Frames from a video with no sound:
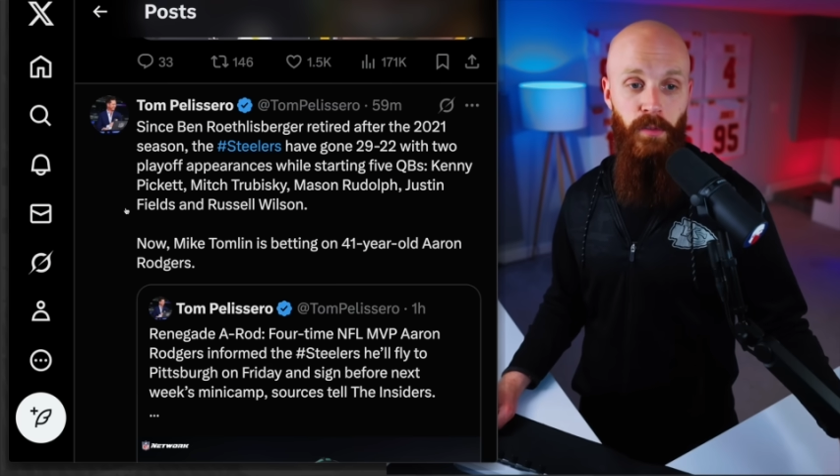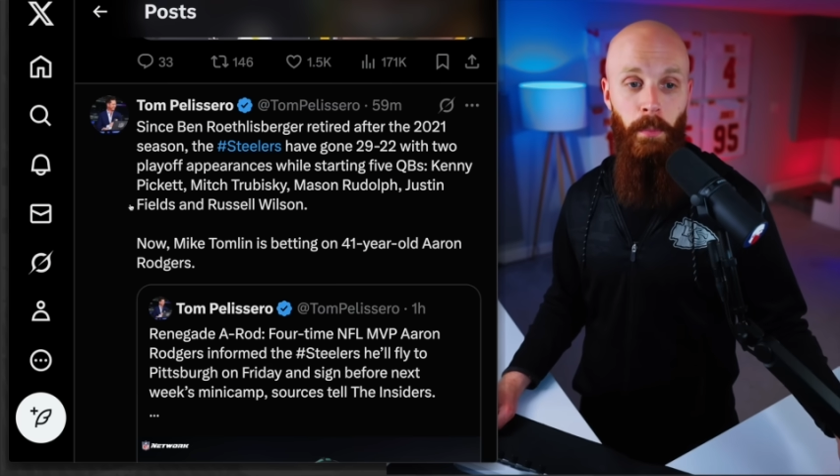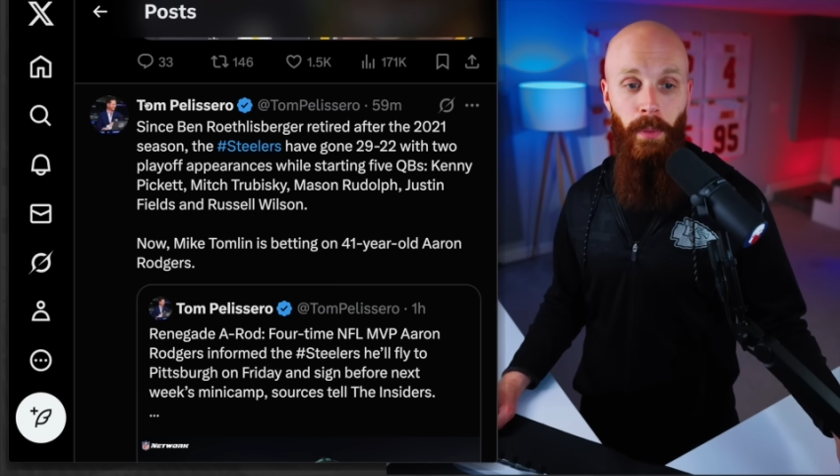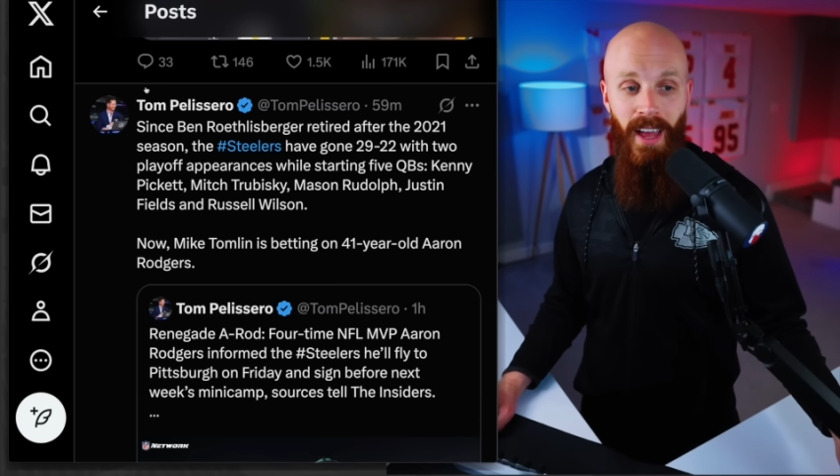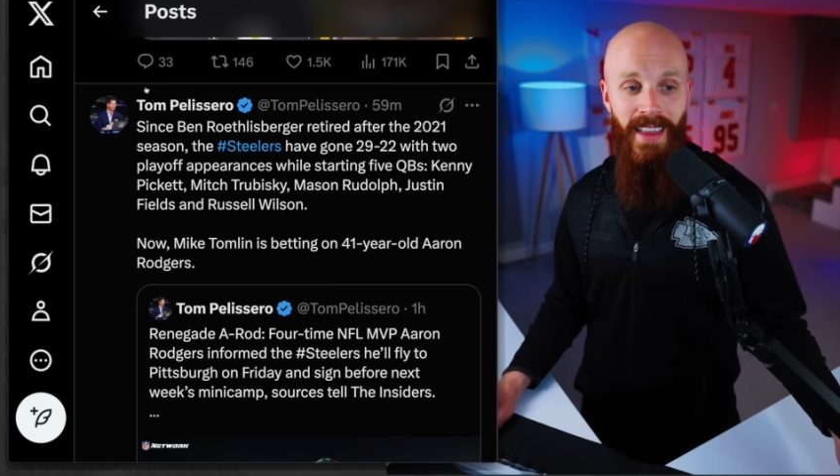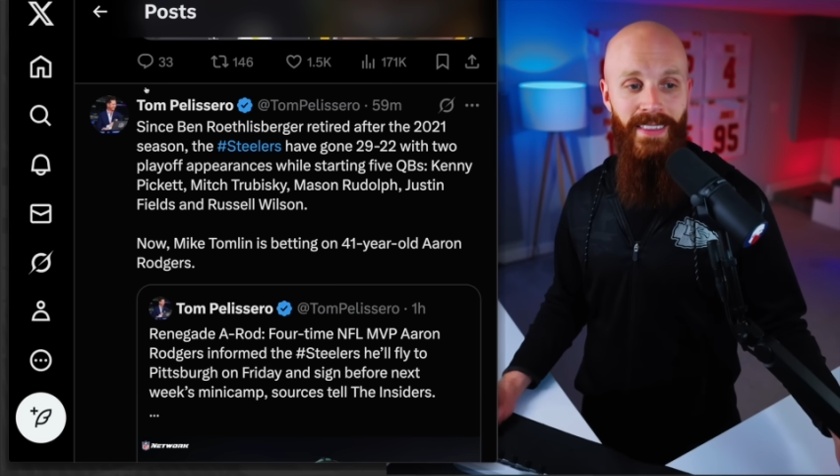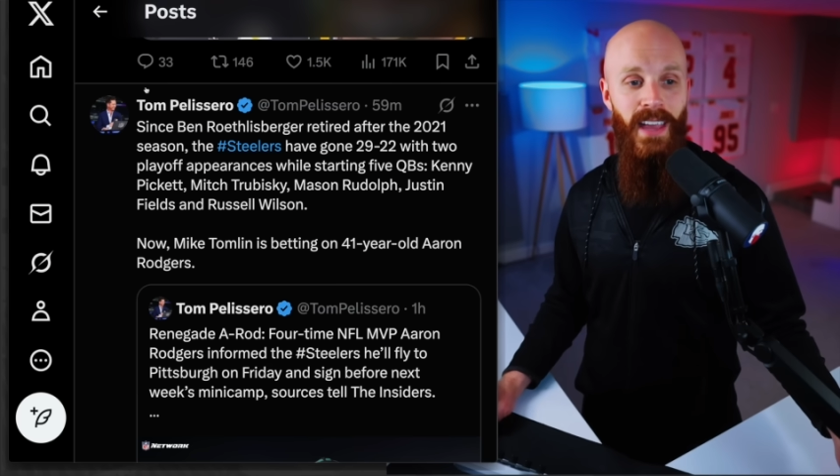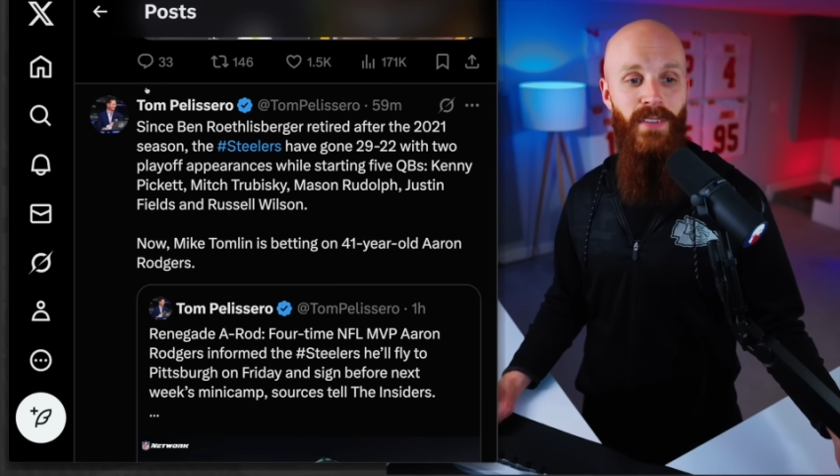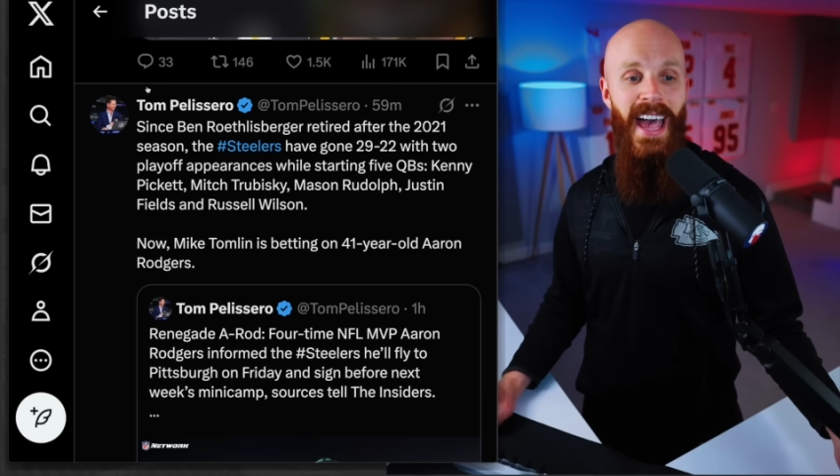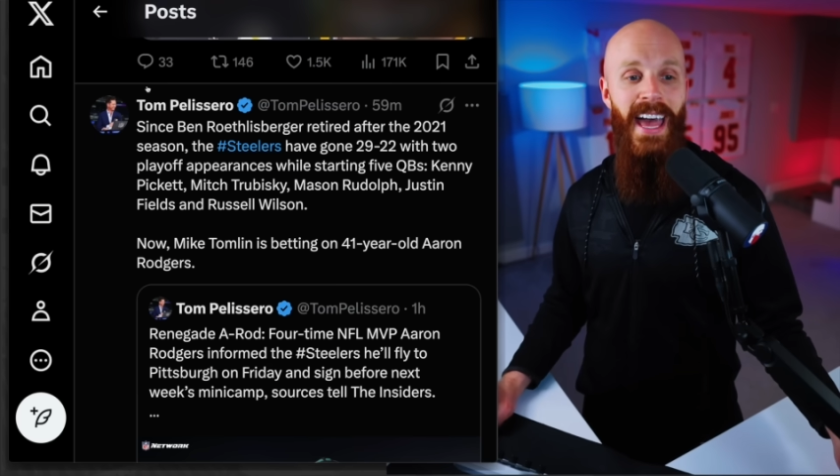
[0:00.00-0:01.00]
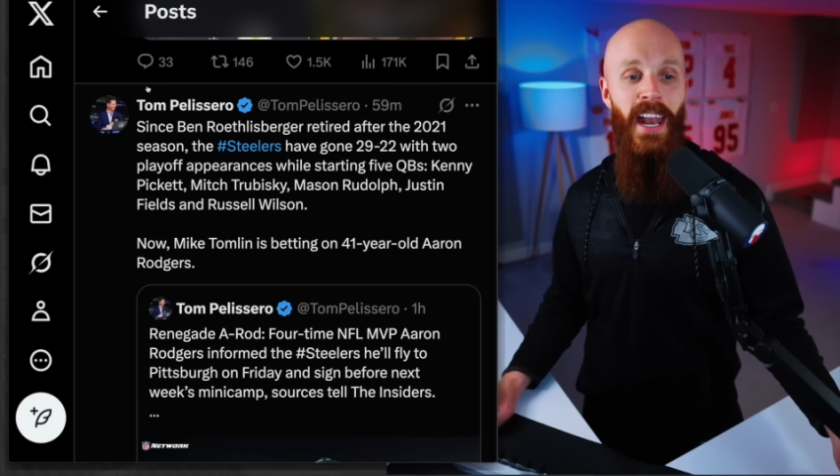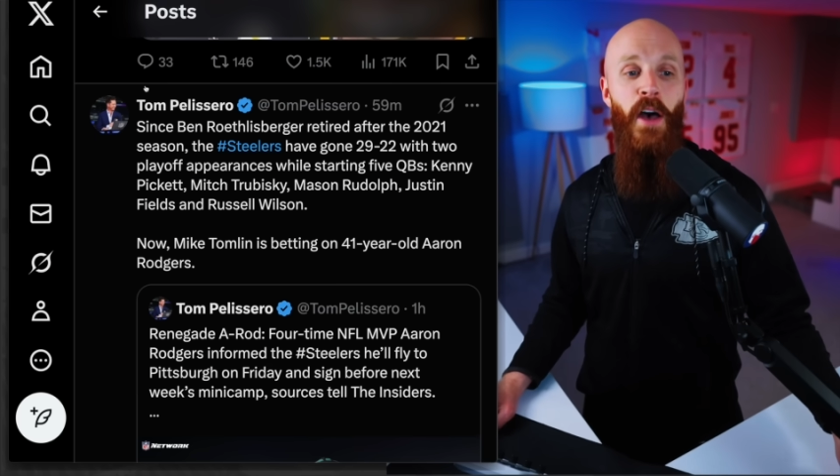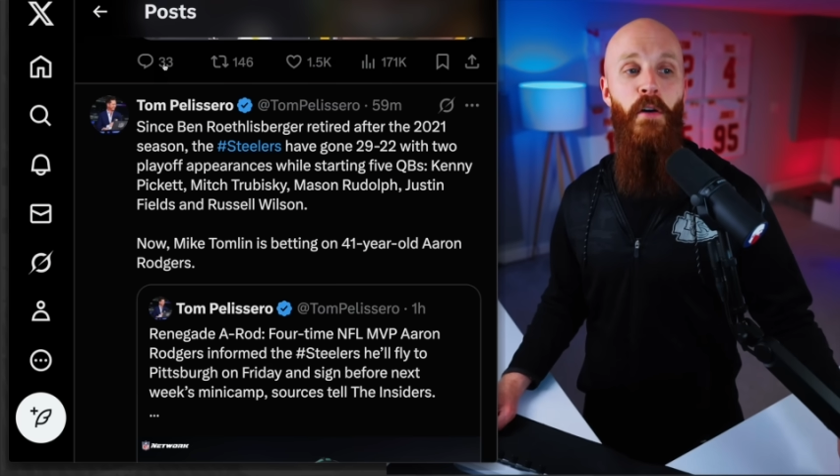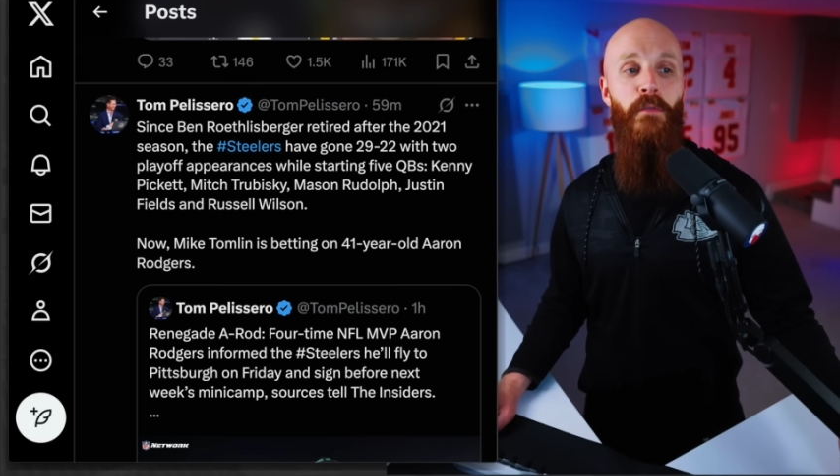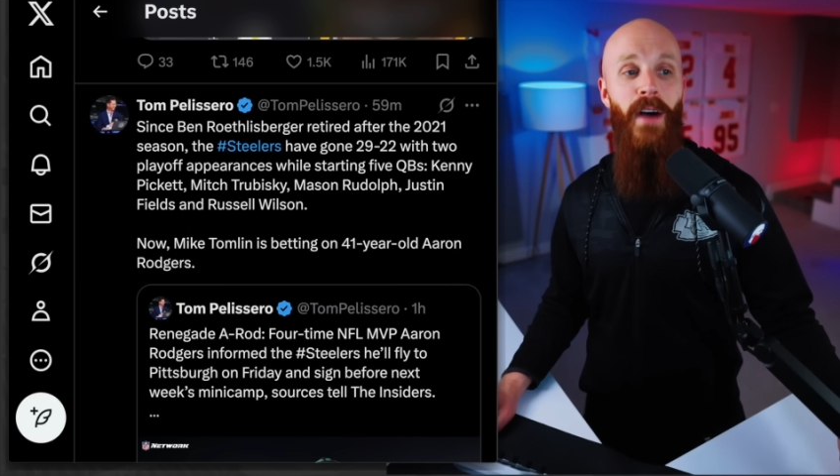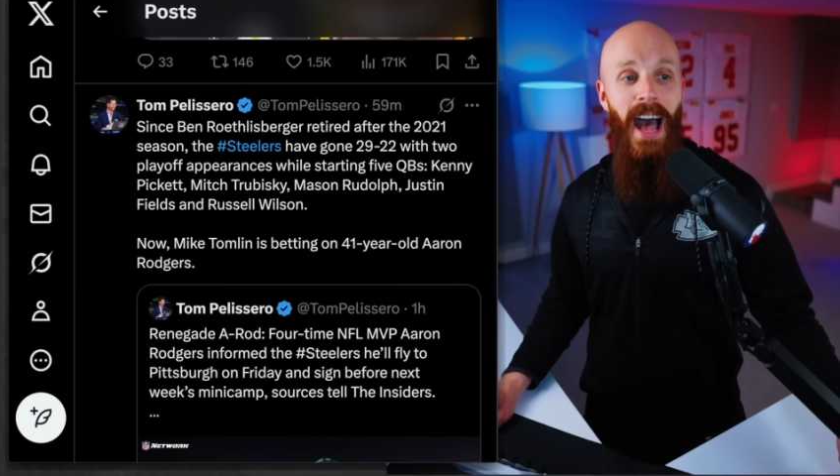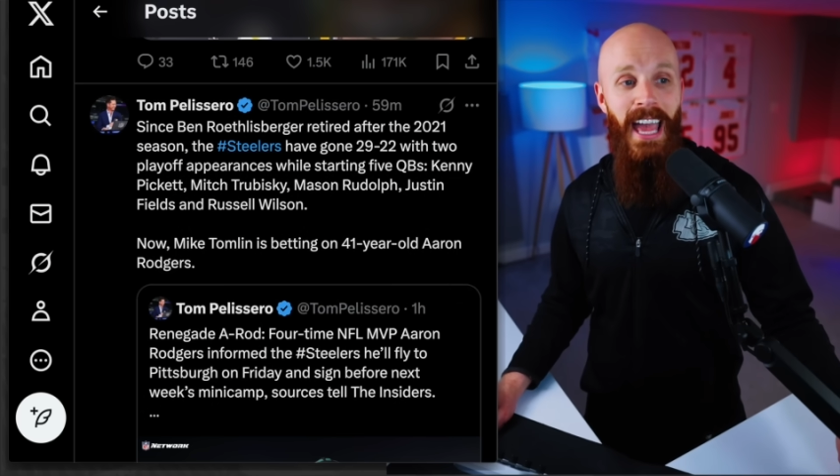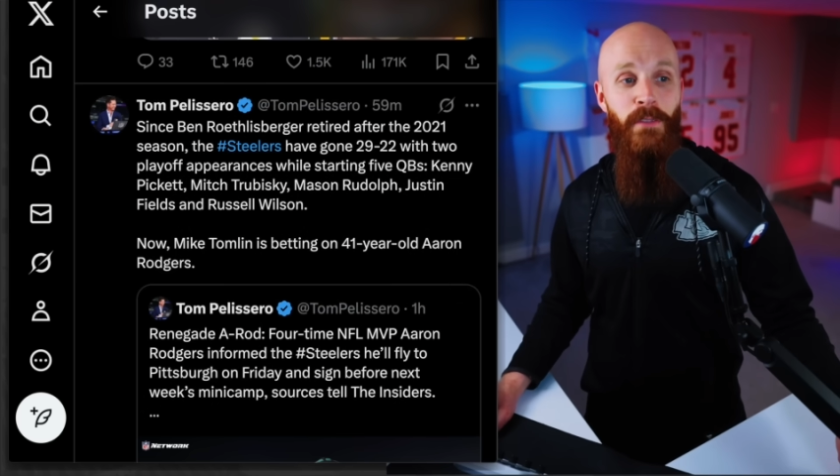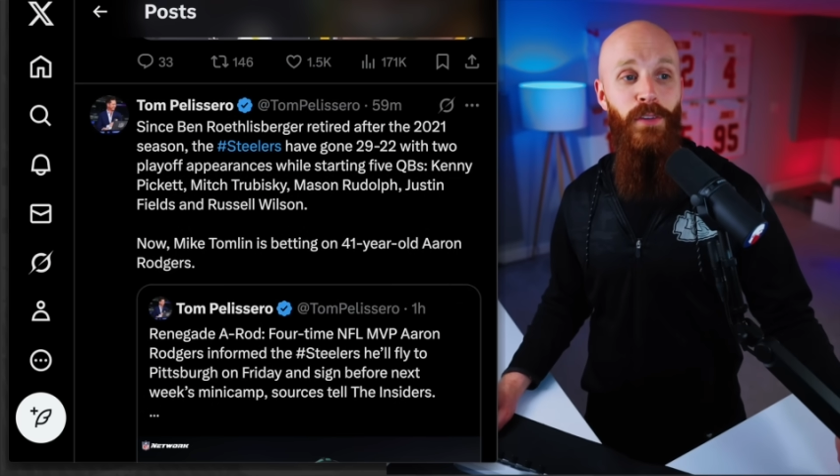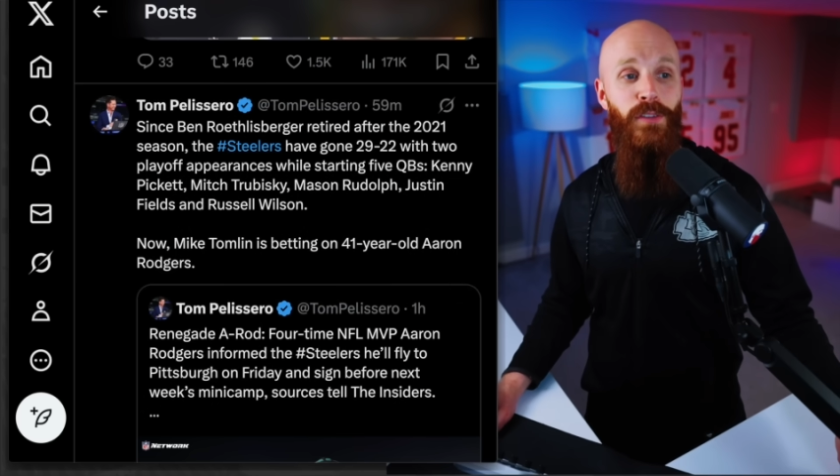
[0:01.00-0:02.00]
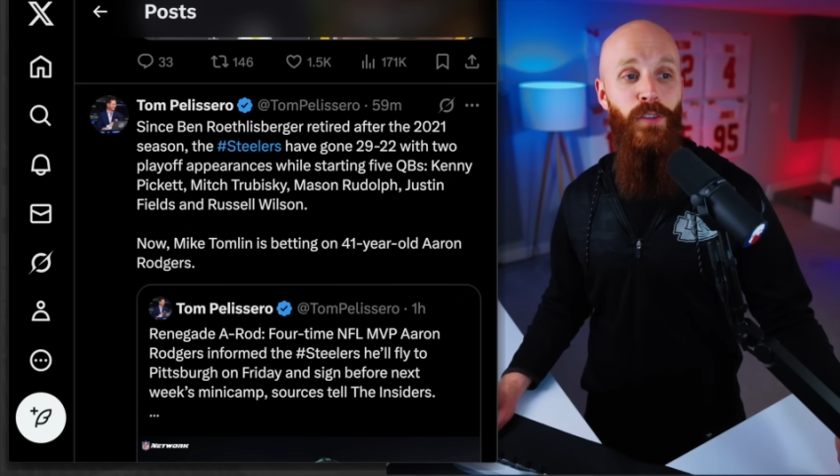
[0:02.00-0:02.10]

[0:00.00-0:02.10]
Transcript: but they've had 5